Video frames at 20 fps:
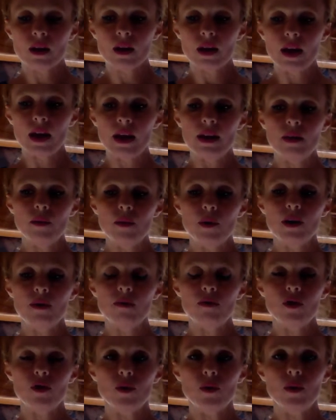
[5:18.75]
any one of
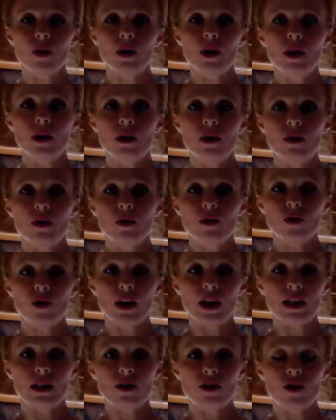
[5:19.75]
you who
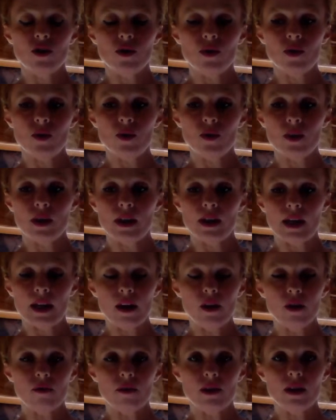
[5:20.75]
tries to get
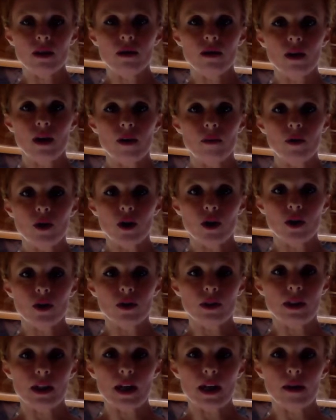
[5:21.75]
out of it, you're
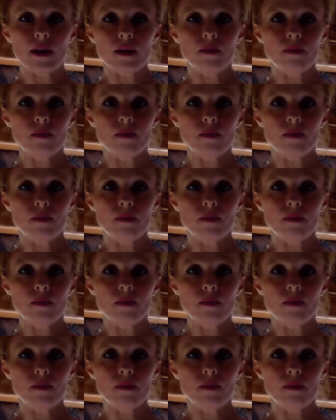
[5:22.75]
dead.